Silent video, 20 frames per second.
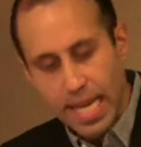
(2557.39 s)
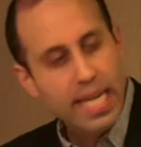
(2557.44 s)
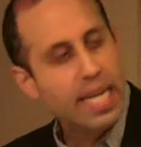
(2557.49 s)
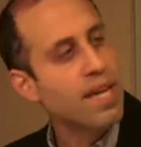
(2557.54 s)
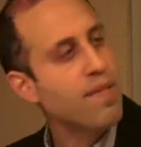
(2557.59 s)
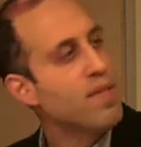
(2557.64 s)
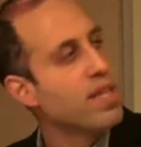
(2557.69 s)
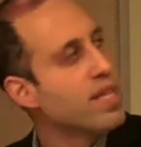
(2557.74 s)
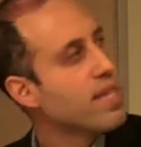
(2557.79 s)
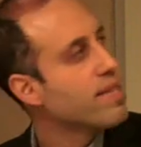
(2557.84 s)

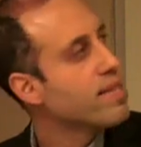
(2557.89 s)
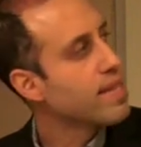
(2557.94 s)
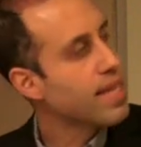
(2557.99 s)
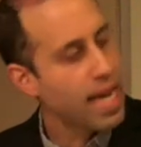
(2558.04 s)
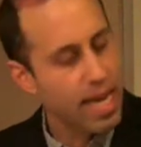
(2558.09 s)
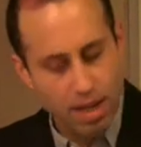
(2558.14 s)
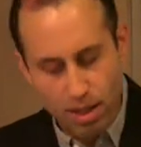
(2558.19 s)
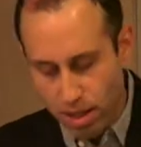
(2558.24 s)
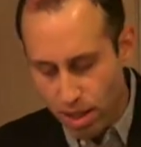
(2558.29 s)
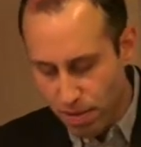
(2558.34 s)
Given the
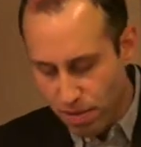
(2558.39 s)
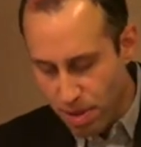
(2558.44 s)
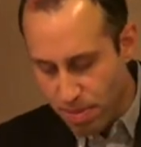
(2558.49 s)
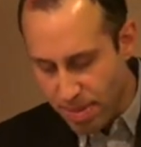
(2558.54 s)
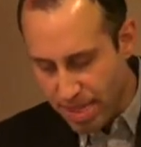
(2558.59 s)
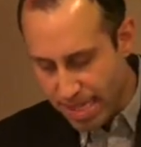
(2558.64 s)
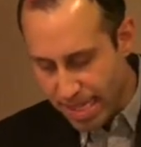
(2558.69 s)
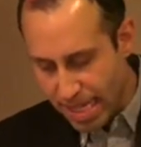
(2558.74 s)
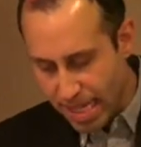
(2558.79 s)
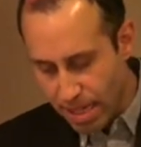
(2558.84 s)
scale of the
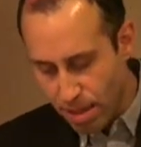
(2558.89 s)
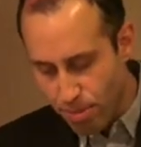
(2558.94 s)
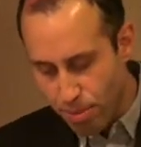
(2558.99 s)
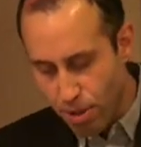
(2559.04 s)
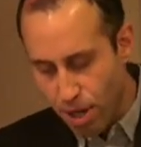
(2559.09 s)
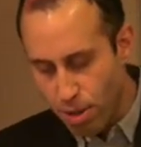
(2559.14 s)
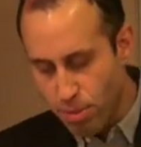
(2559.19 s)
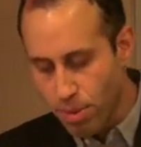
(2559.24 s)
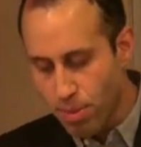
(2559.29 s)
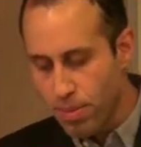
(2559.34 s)
Masika
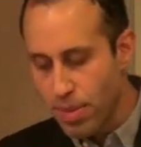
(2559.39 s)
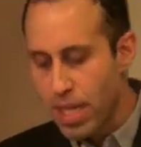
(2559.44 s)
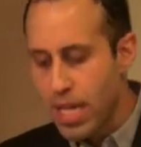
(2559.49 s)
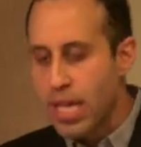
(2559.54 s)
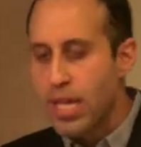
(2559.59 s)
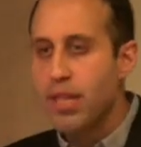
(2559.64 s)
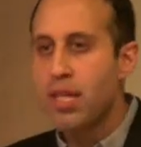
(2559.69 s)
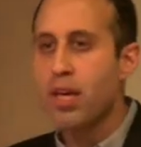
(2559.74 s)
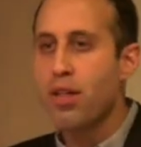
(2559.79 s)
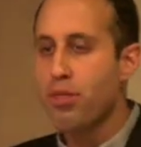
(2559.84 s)
problem,
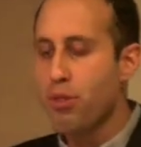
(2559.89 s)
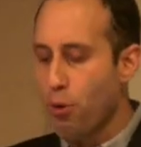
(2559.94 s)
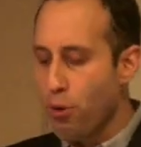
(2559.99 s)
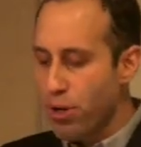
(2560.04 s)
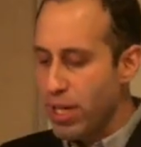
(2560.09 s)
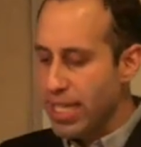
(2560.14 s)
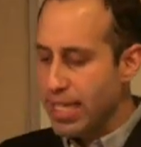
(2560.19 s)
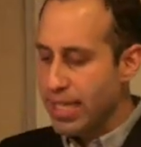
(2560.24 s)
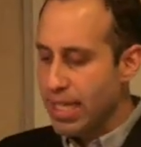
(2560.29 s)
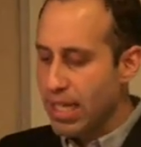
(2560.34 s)
the
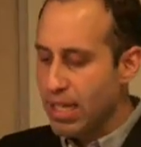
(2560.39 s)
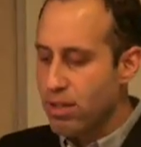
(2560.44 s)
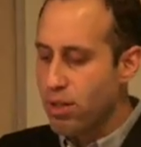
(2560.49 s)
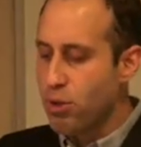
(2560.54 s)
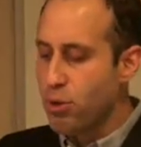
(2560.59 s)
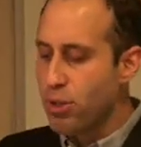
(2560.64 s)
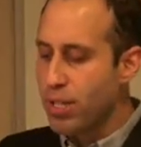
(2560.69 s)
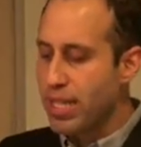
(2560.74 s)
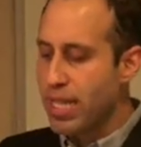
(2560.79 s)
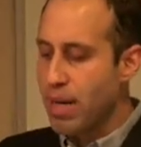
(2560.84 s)
authorities
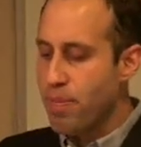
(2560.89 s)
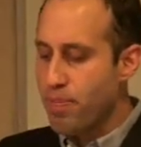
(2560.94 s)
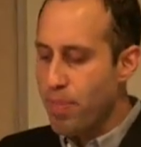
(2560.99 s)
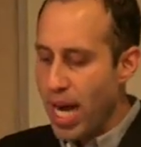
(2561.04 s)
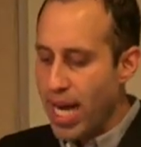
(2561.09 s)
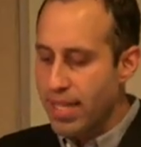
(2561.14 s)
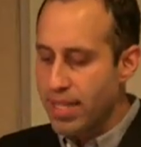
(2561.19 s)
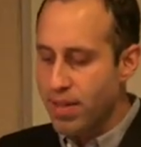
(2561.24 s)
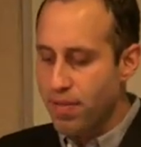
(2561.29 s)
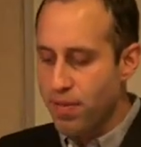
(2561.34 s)
concluded that
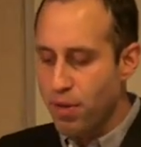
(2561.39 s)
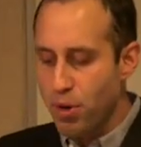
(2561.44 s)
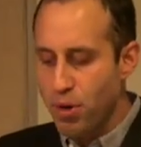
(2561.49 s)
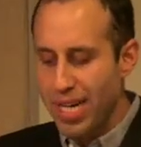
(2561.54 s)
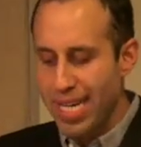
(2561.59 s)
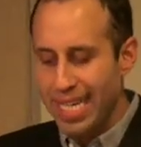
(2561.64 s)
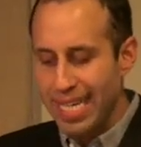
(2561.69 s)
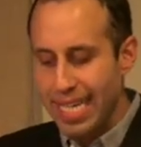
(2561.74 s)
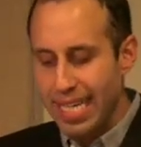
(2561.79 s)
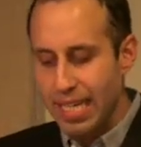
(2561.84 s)

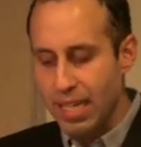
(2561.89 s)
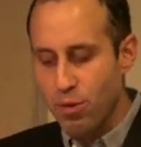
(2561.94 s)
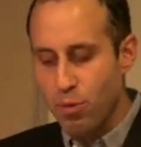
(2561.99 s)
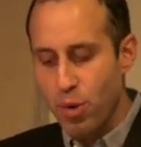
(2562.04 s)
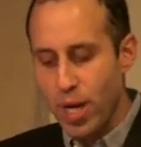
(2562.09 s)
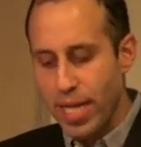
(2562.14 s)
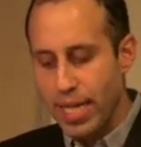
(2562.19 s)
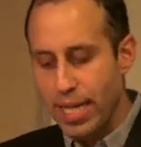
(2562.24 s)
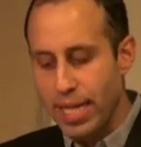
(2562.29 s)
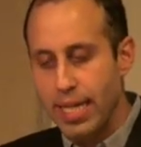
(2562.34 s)
Baidaphon needed
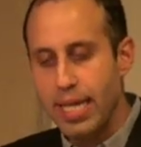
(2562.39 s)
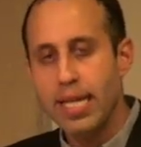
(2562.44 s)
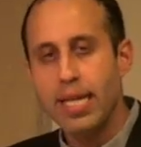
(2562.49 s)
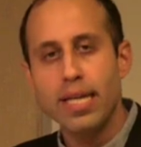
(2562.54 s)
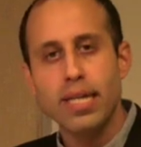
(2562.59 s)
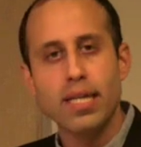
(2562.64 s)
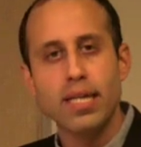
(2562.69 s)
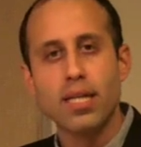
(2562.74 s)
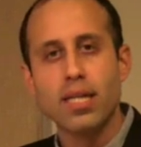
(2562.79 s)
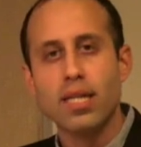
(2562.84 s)
reining
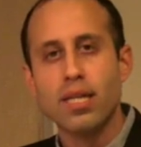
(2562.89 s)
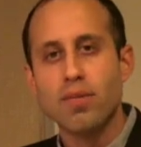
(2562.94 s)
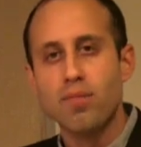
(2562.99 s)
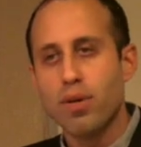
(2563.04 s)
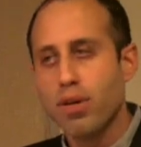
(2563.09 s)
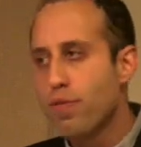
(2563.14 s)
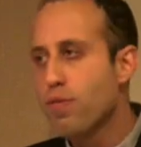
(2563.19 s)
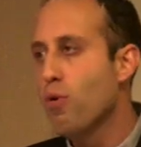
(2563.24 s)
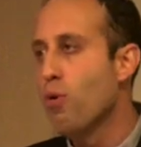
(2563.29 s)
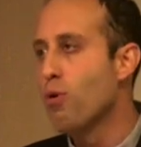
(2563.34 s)
in,
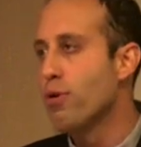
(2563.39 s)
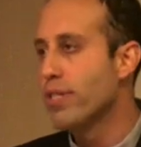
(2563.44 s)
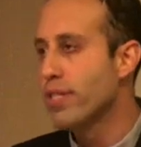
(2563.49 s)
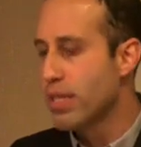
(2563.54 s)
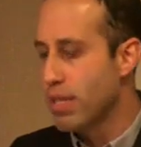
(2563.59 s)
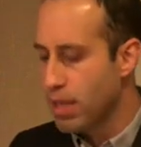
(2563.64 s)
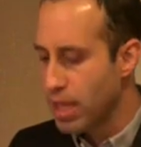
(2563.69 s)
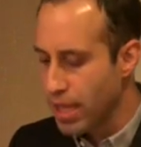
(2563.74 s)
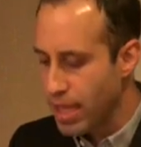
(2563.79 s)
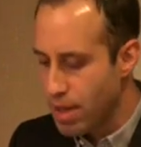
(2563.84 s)
but of course
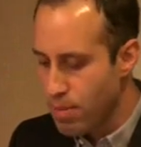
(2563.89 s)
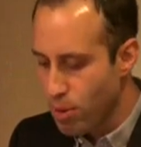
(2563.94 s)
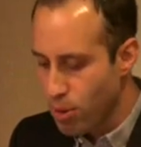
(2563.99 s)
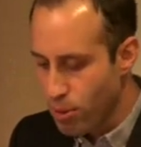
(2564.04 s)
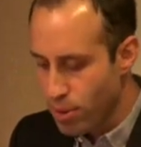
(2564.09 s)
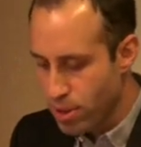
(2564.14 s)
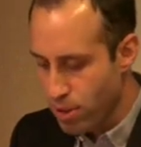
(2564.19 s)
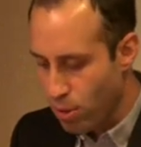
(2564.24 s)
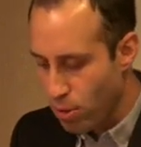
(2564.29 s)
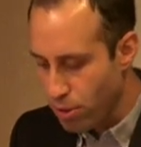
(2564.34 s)
the label
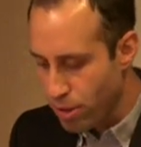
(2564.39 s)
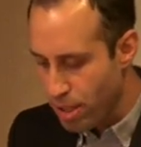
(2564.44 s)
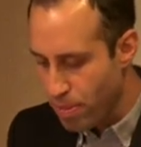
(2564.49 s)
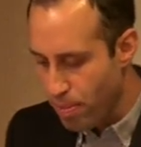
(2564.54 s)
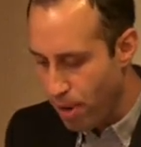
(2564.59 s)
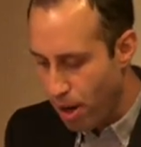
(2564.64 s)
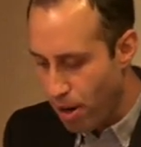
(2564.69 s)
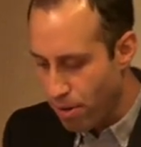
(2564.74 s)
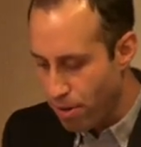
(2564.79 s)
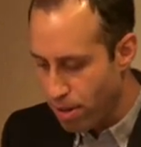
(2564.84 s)
was only
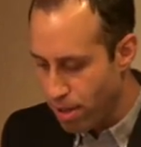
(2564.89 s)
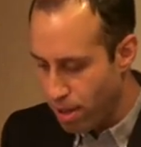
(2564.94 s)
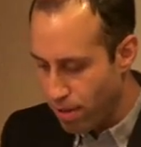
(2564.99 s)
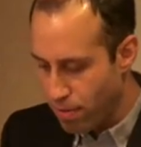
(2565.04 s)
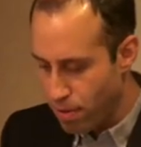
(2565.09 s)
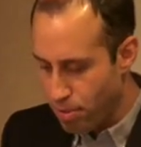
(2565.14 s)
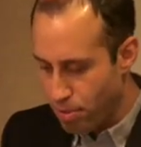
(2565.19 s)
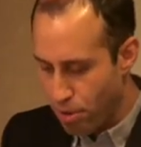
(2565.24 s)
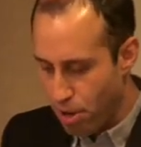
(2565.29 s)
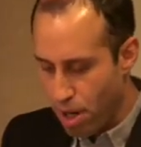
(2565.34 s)
part
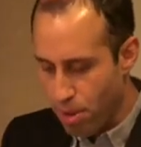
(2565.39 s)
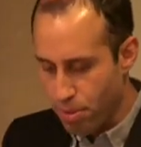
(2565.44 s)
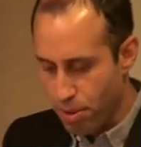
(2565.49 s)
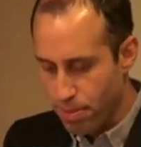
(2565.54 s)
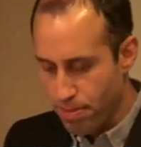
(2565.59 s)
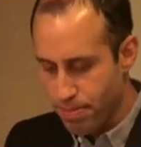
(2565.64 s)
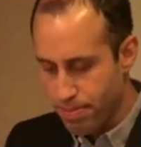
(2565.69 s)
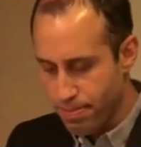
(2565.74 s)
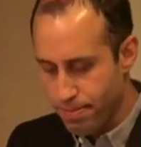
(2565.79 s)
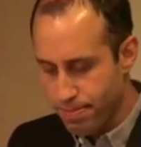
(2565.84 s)
of the problem.